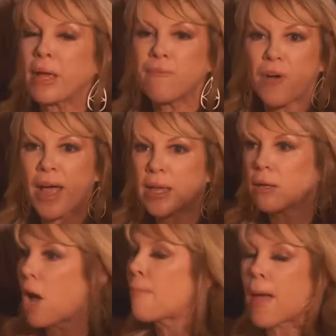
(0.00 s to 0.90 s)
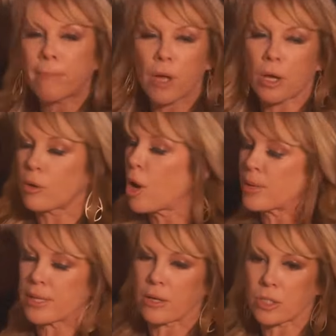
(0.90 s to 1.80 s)
a fight. I'm not gonna go in
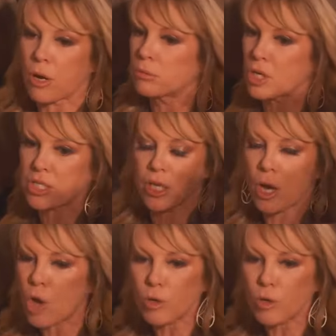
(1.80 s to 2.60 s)
here. So just you know, go